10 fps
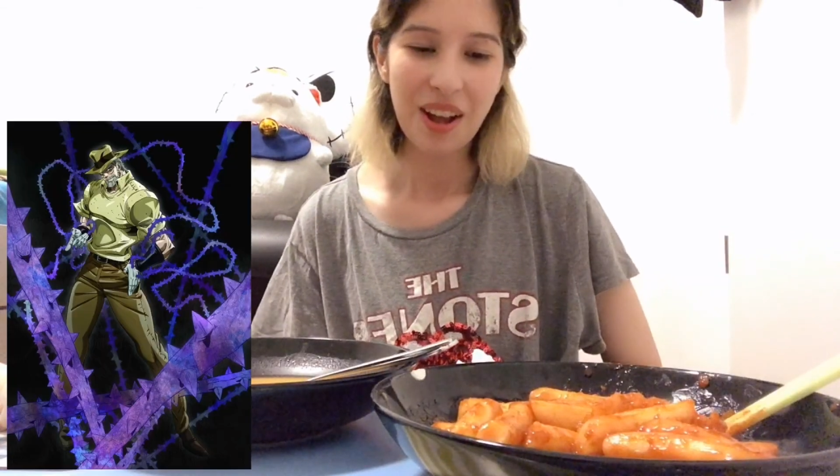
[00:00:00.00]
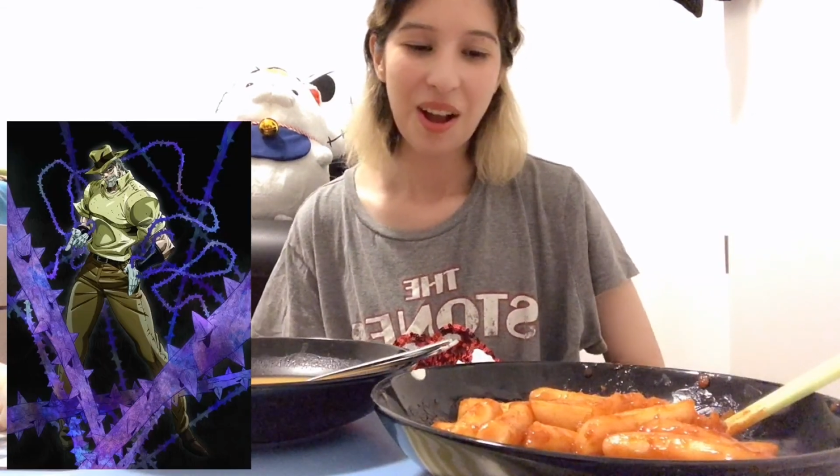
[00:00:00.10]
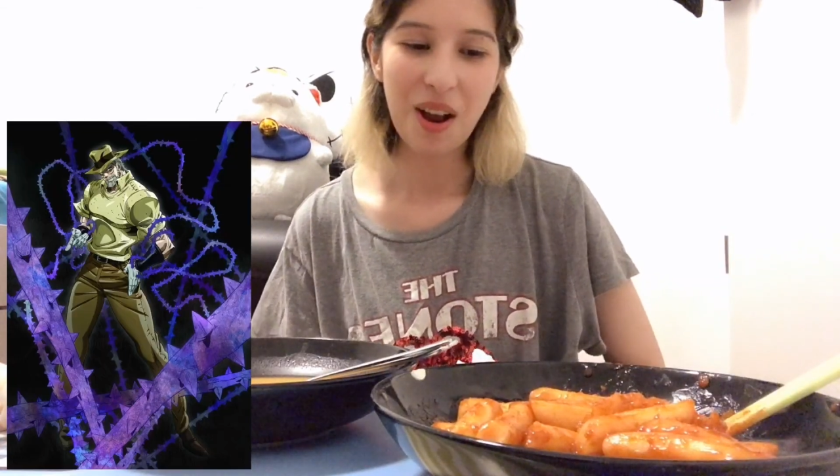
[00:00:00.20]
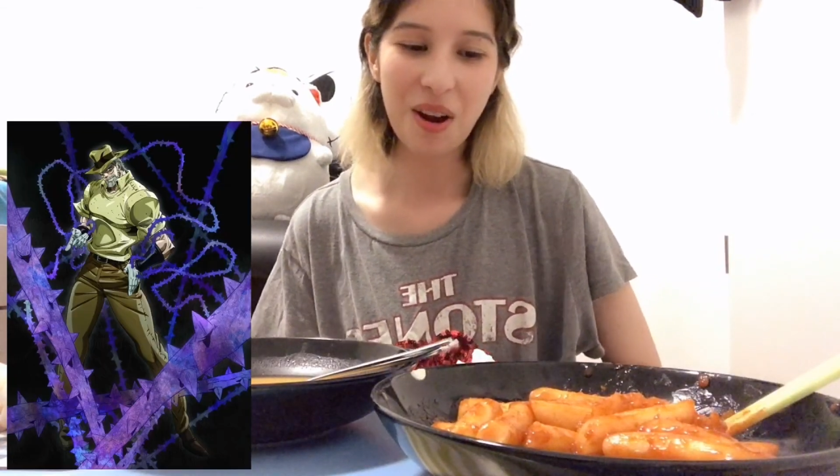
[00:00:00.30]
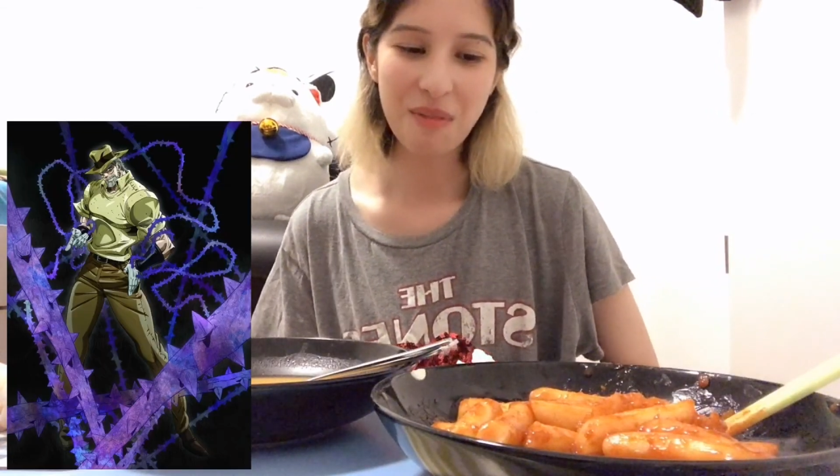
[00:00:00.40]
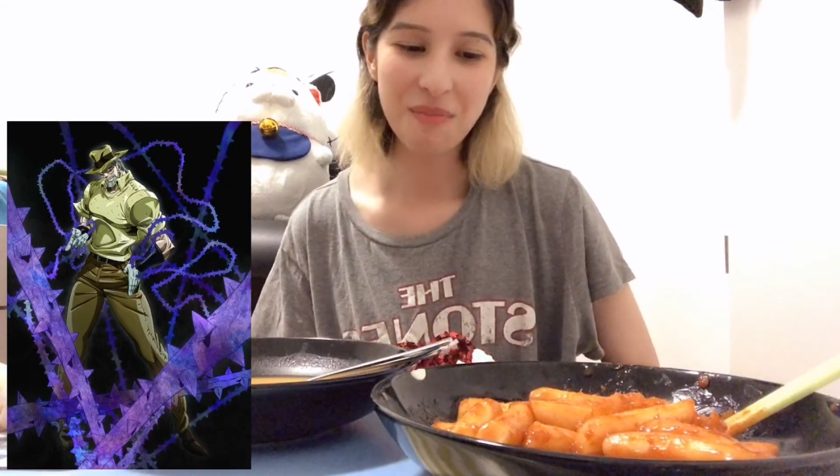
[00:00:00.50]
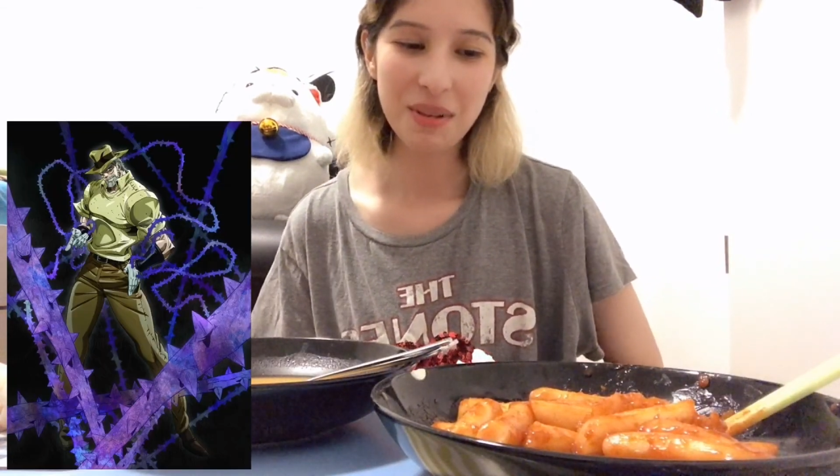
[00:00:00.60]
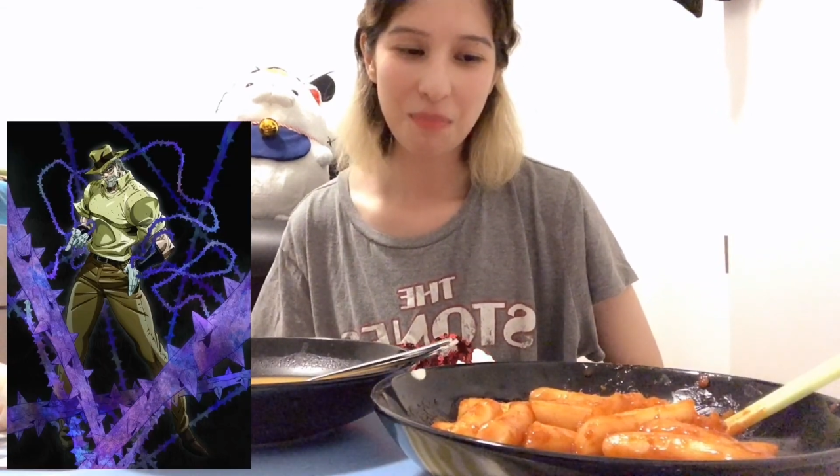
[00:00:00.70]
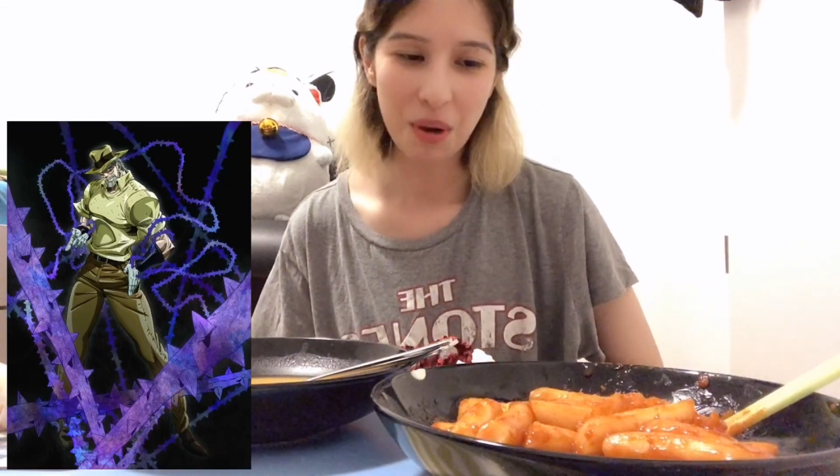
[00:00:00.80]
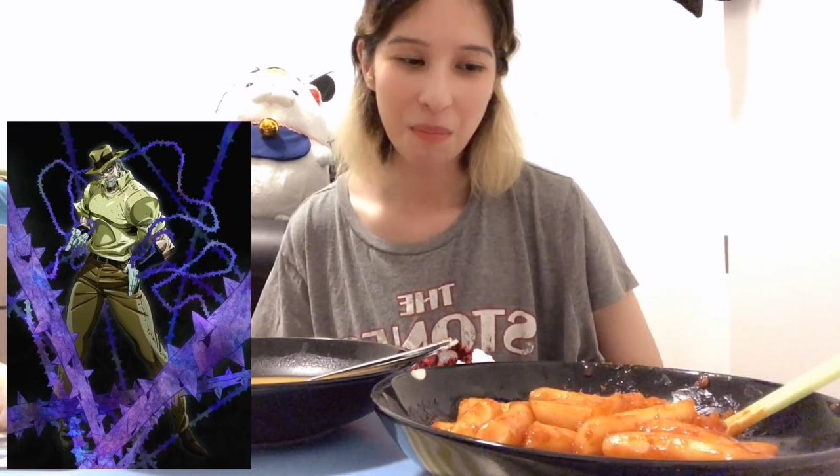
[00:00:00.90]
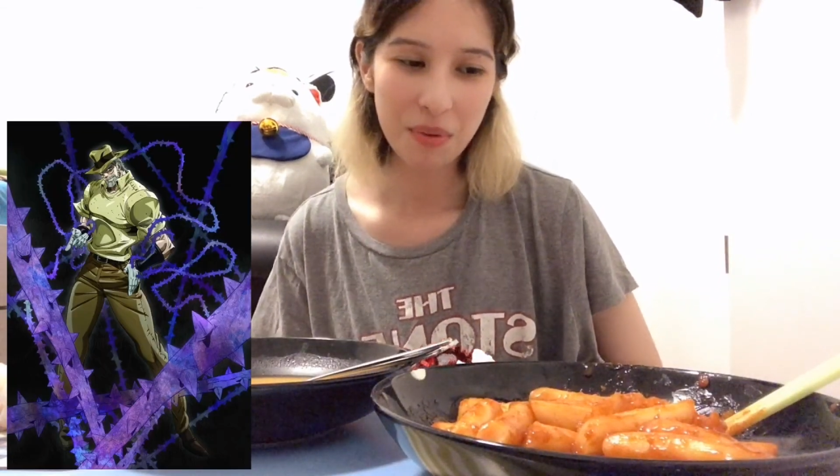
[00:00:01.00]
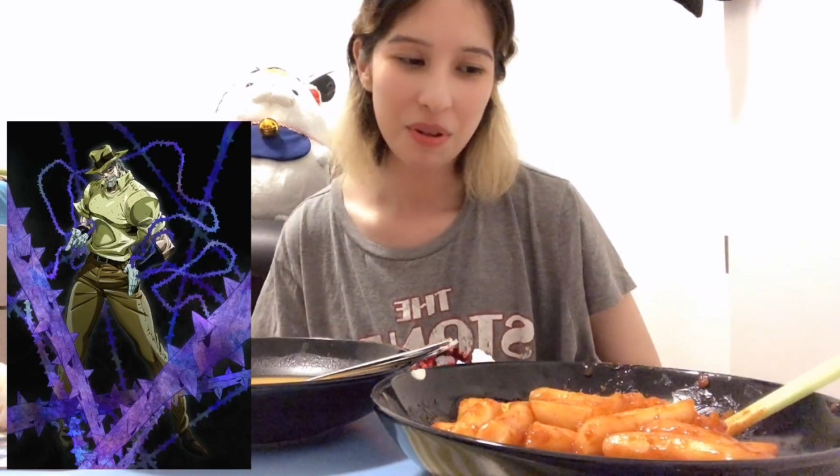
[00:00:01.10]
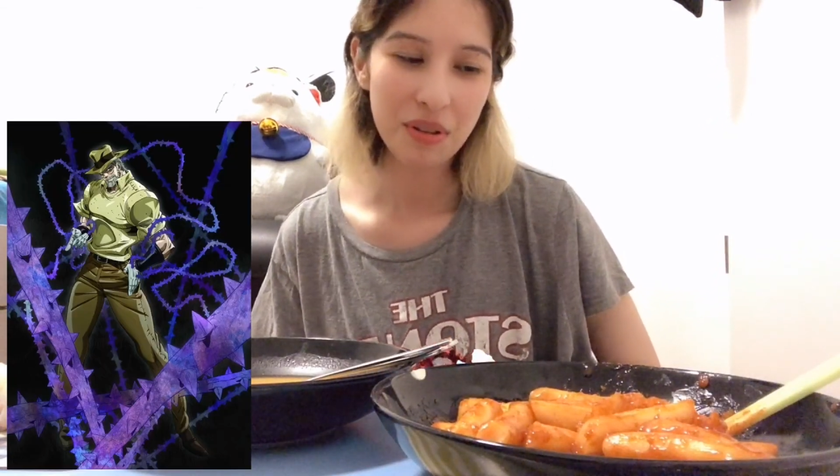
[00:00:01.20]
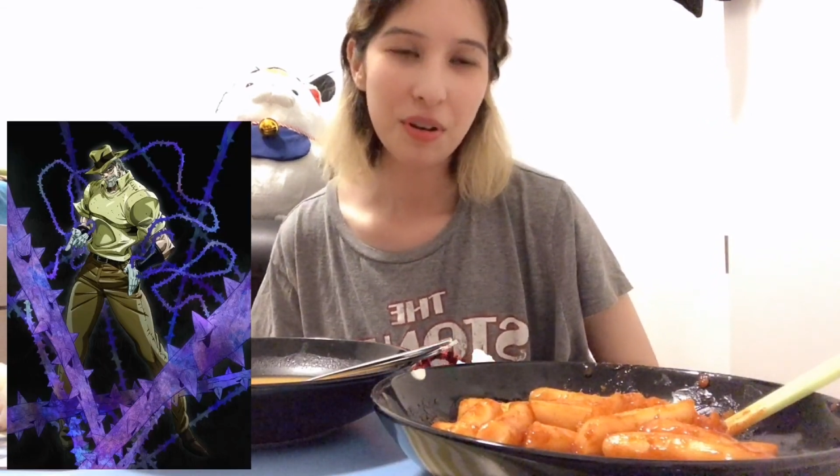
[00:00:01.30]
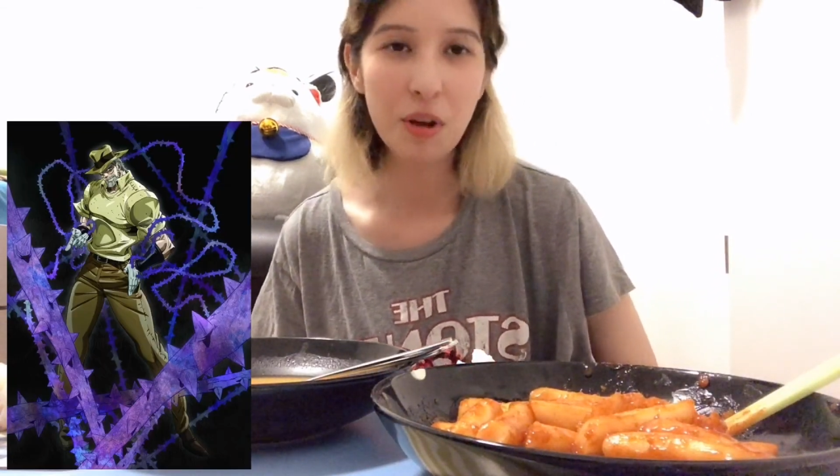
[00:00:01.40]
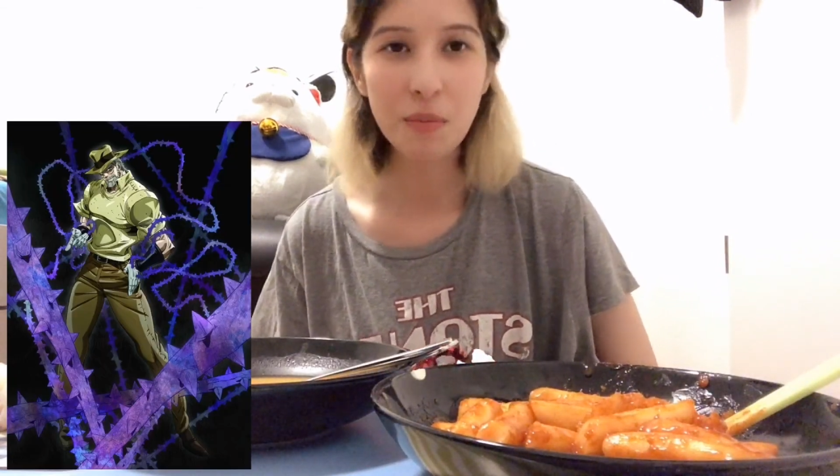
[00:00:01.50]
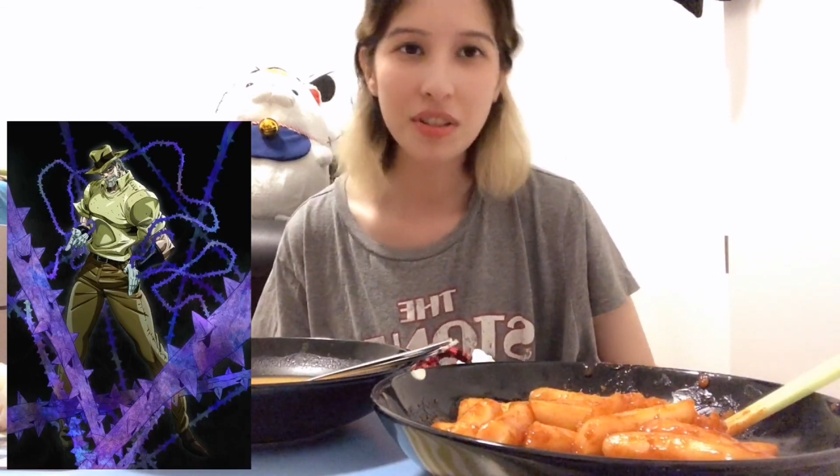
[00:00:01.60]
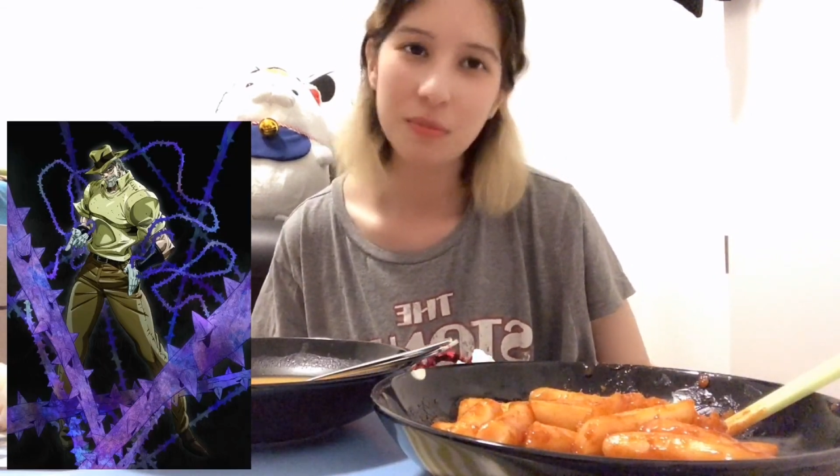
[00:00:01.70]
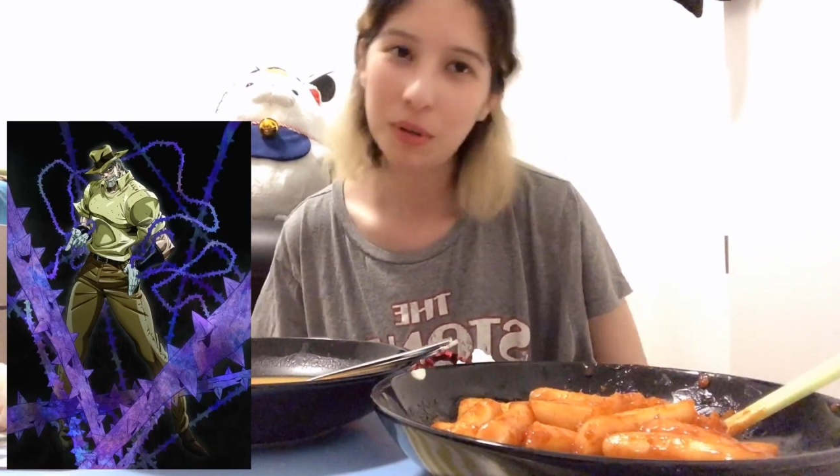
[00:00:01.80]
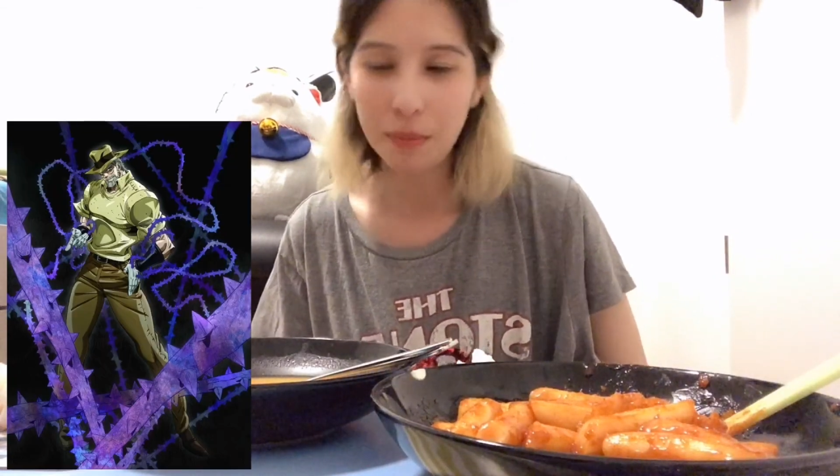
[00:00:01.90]
Hermit Purple, Hermit
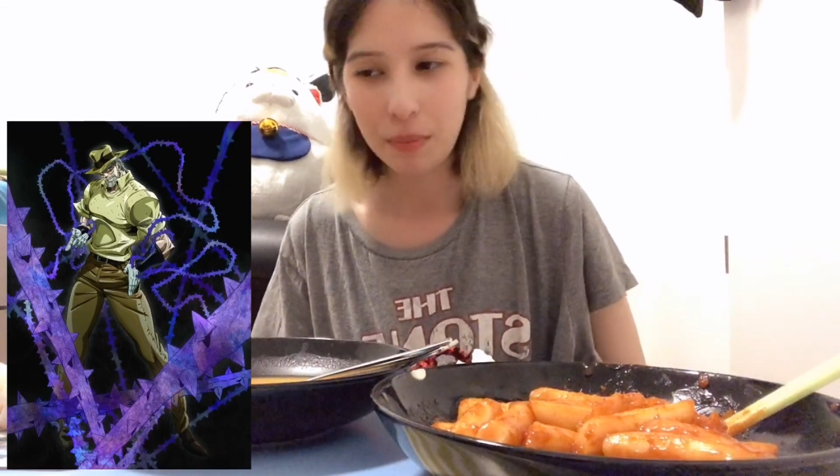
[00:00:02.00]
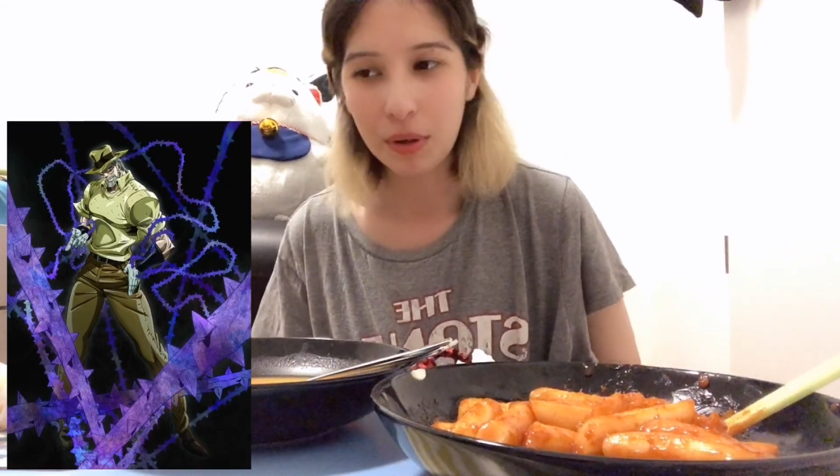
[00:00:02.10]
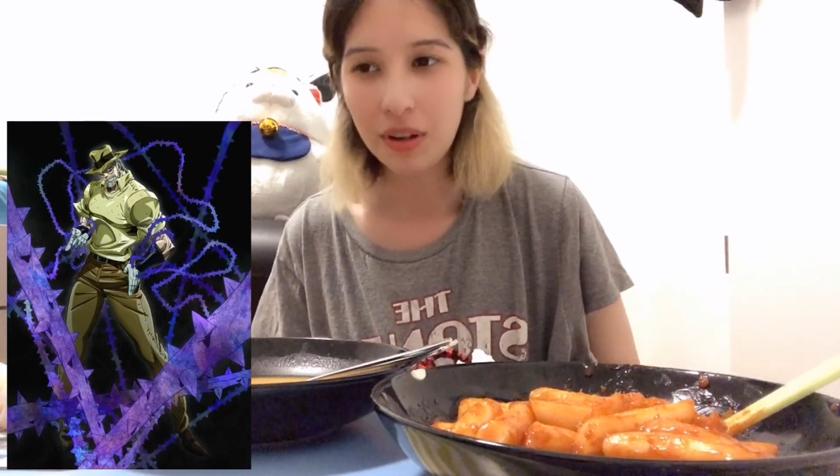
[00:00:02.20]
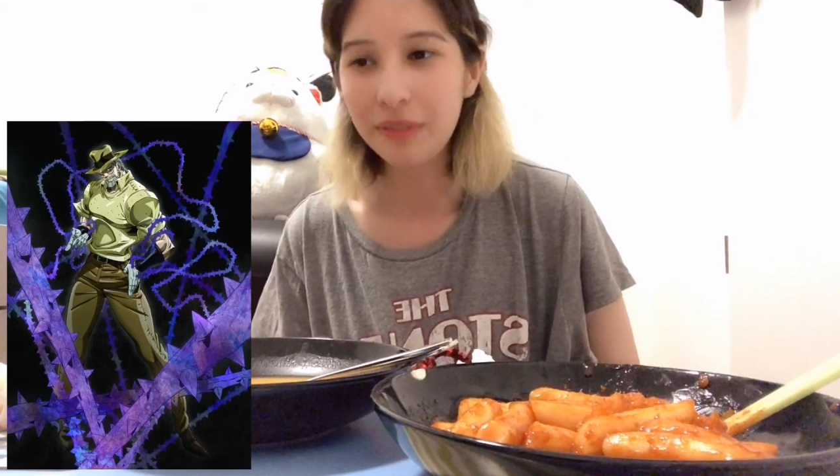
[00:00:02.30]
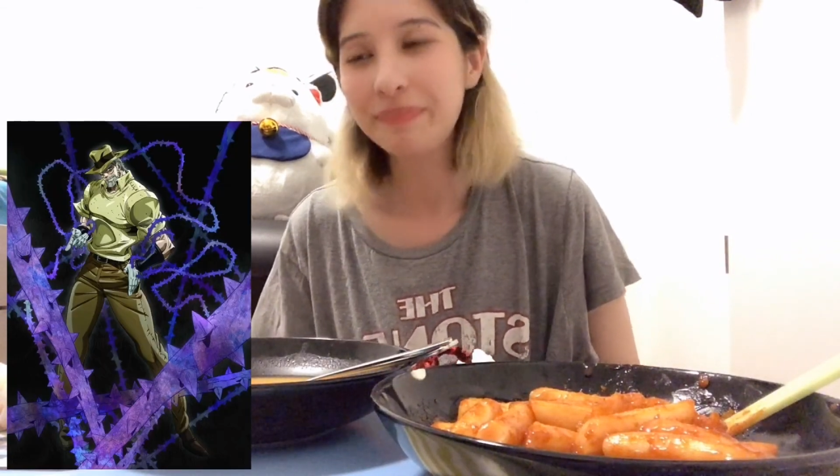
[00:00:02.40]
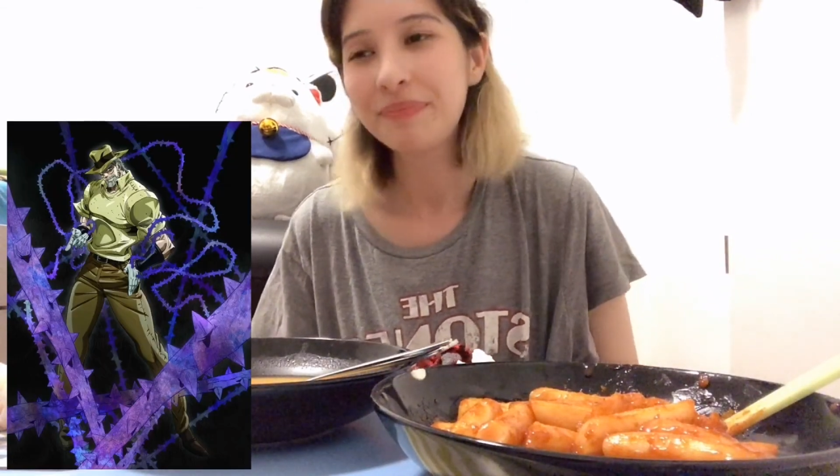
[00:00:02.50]
Purple.